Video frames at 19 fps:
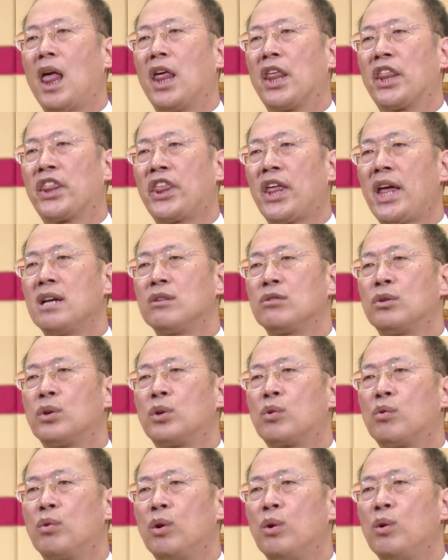Thanks to the
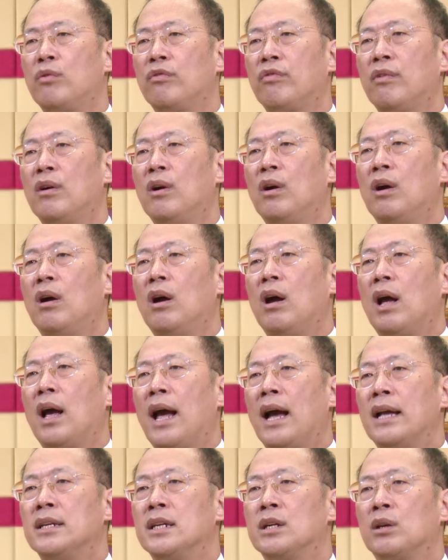growth
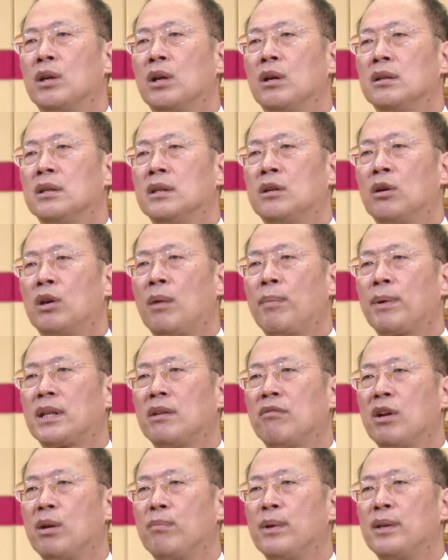and economic
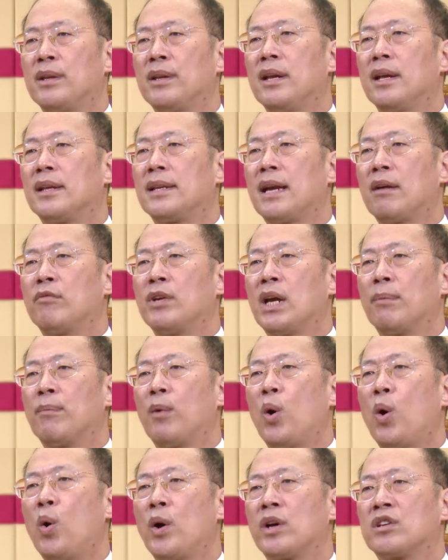development that we have
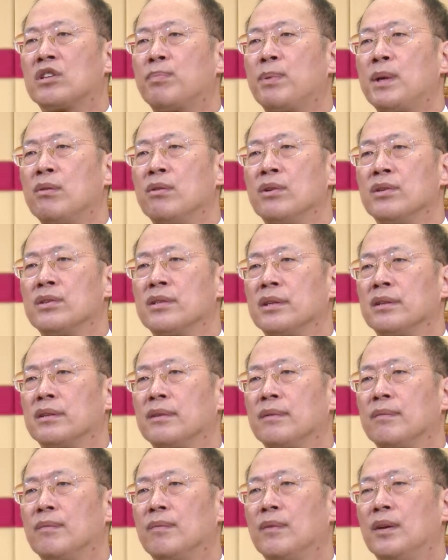all experienced,
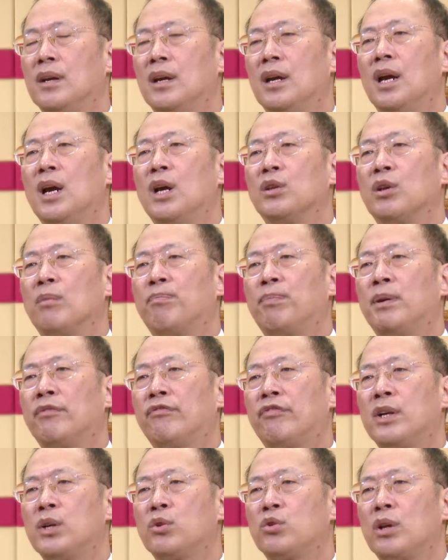the
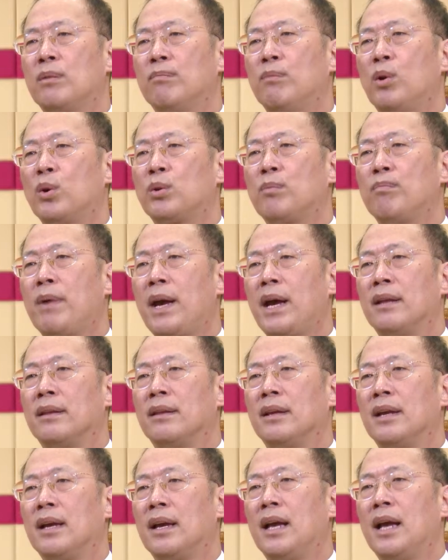privileged modern man
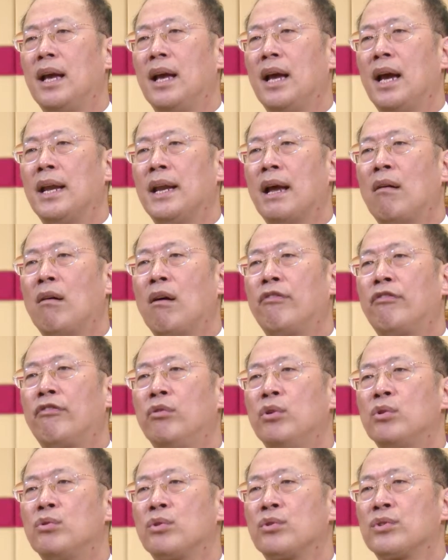and our
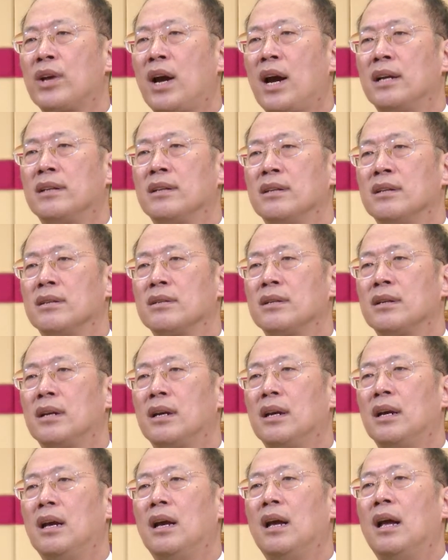affluent societies
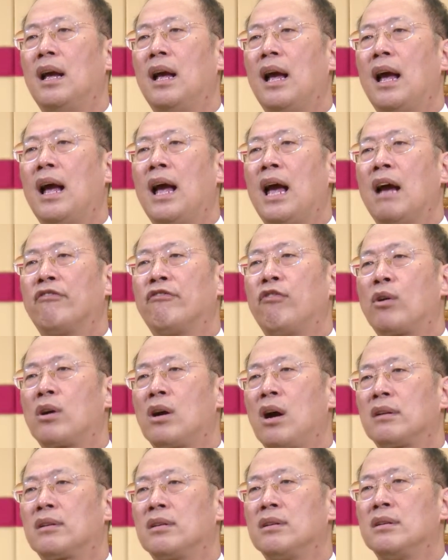have
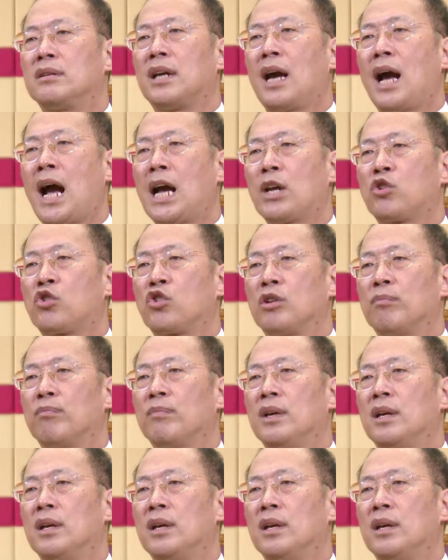forgotten the hardship